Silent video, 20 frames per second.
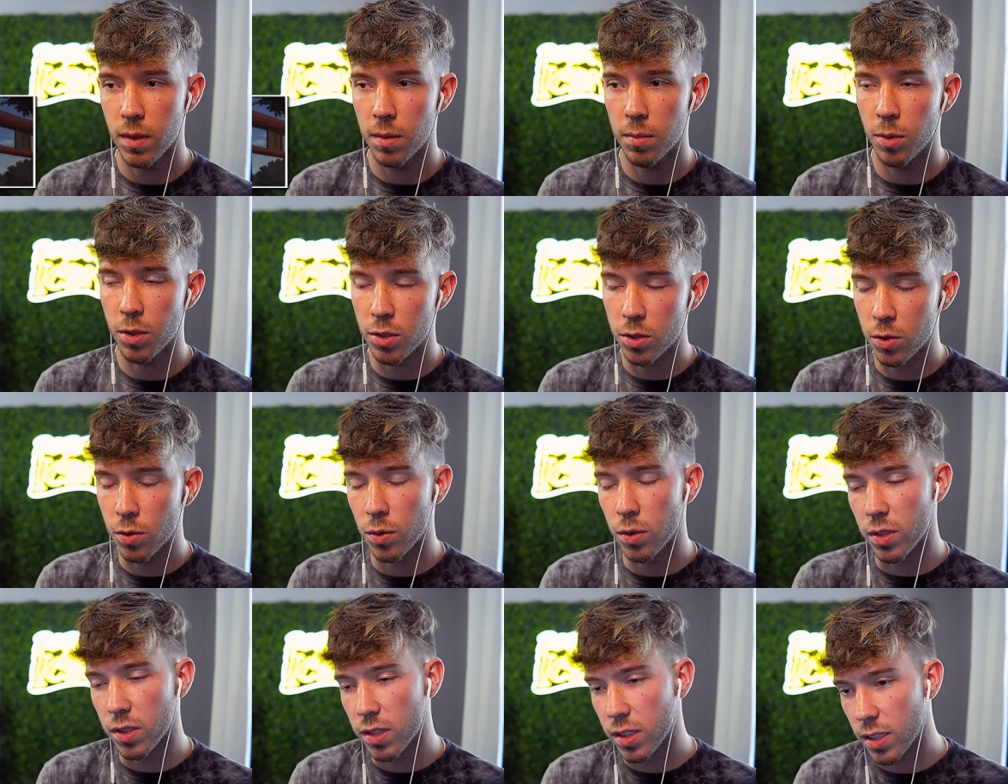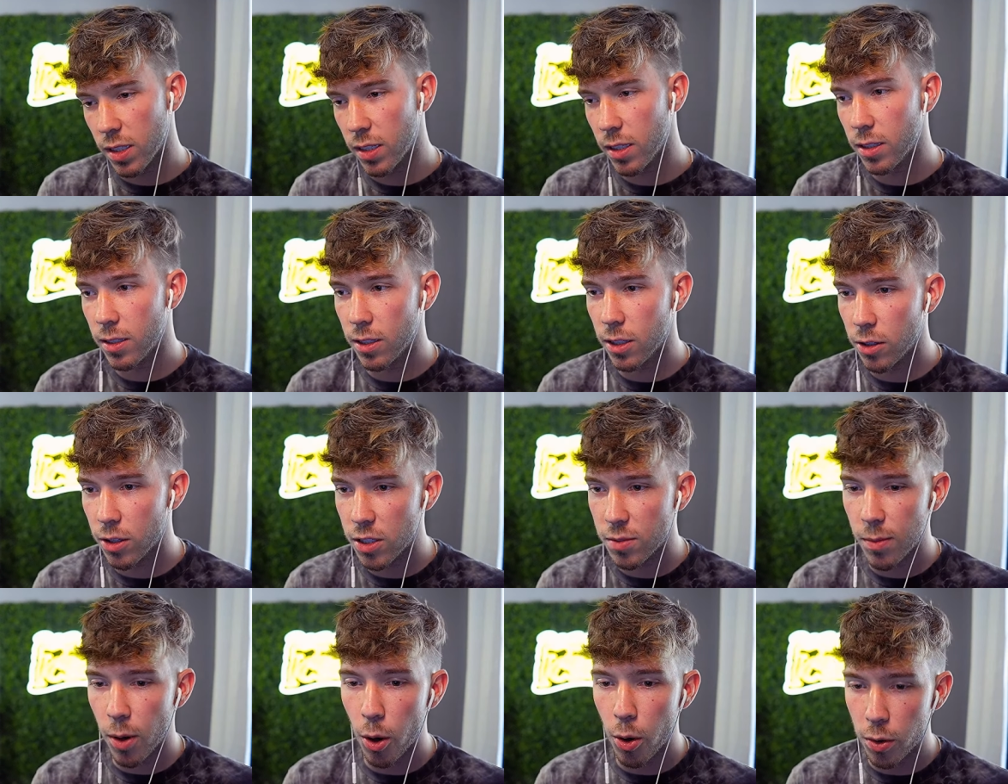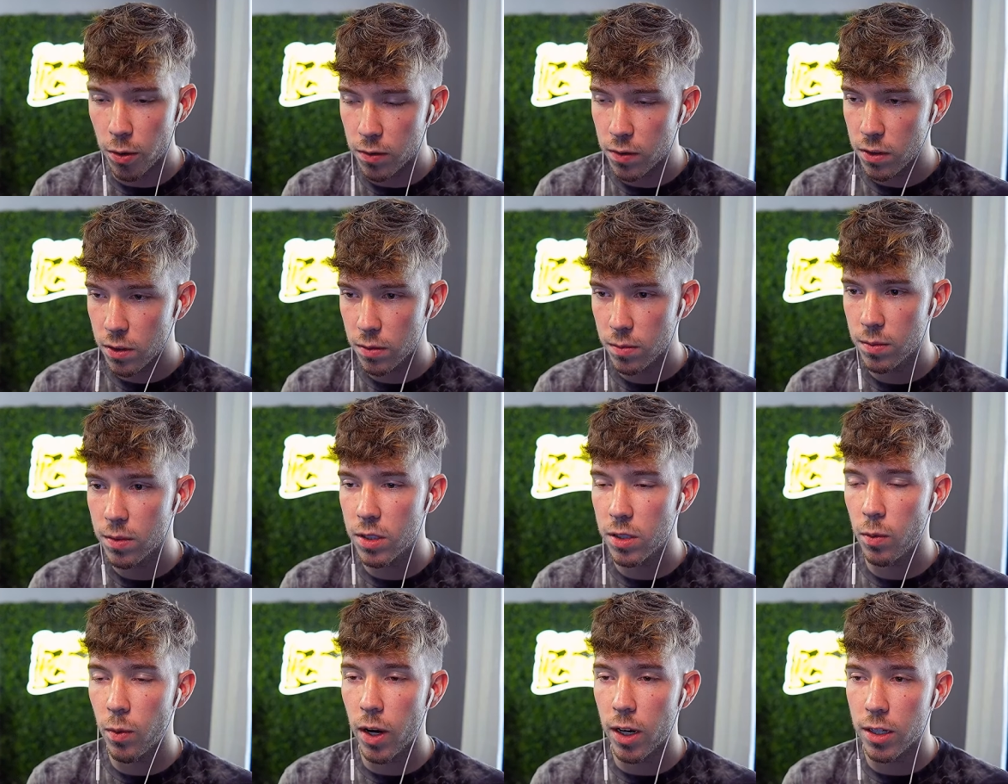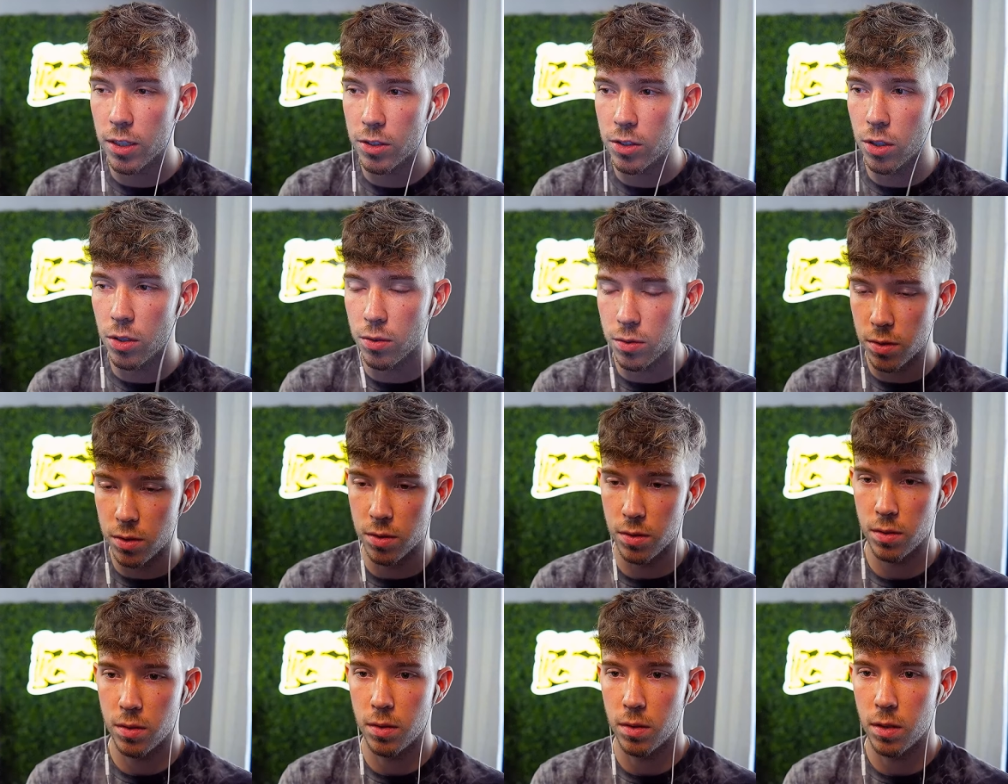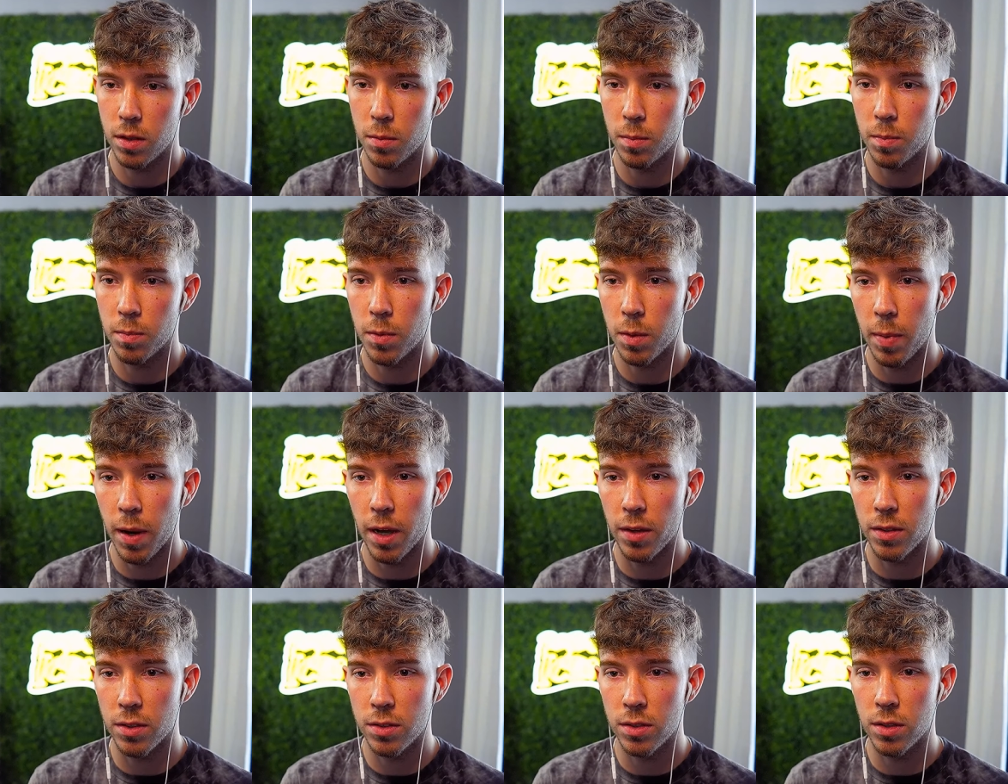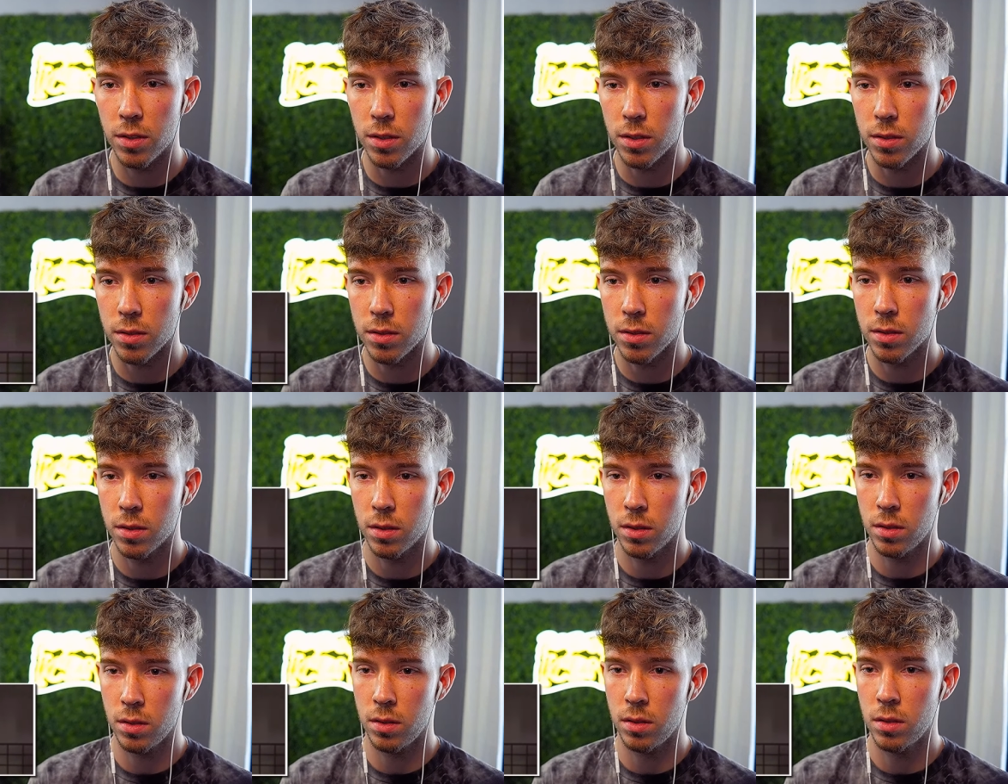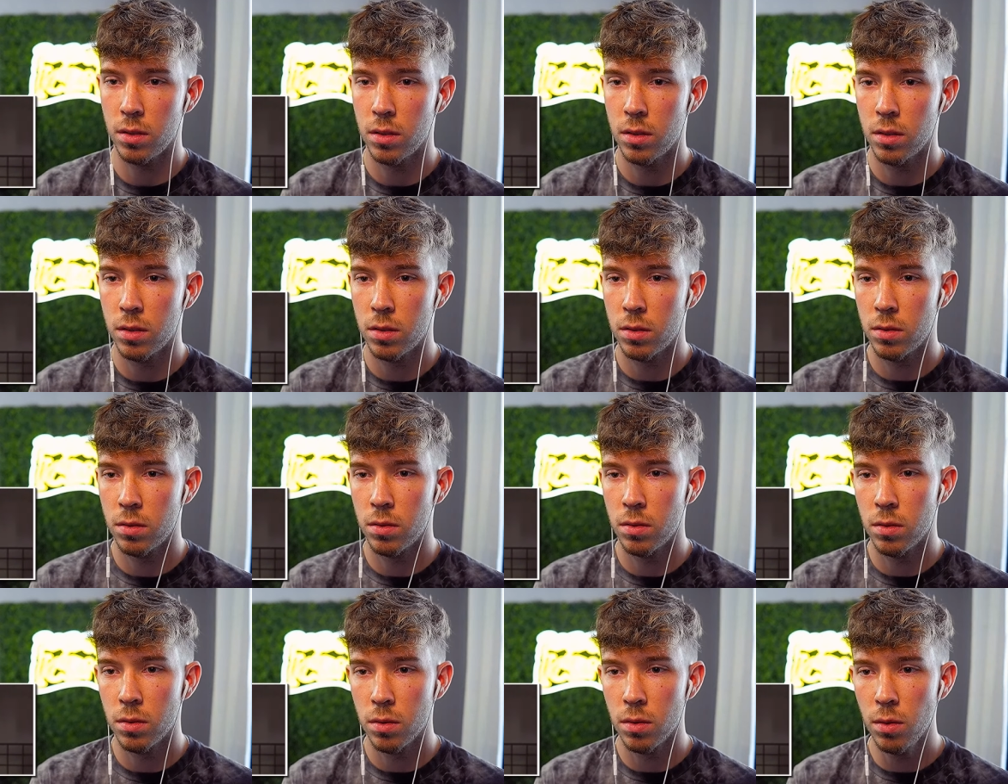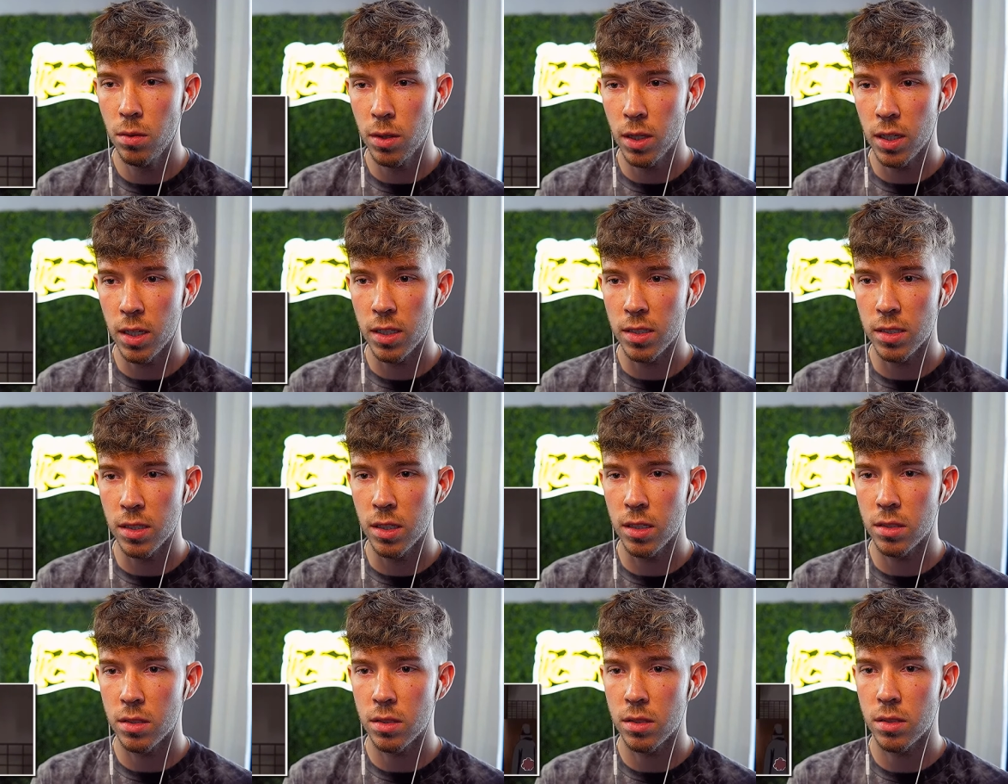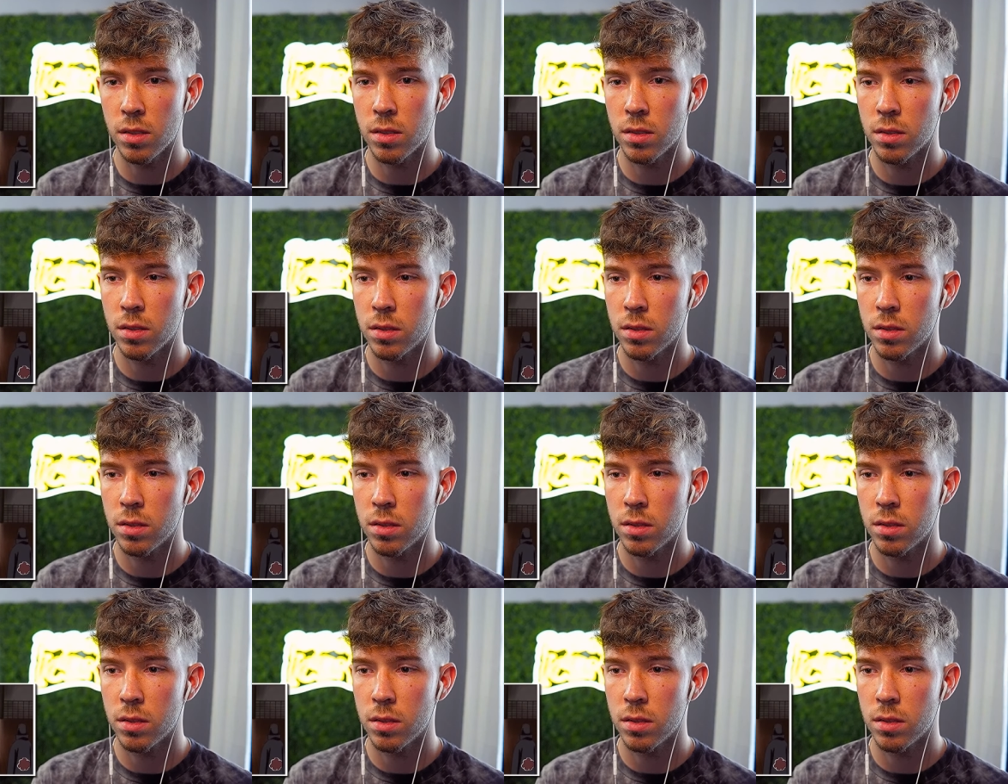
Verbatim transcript: But it's cool to see, you know, his motives. See why he chose the, the path he took. Welcome a new member to the. Who the heck is this?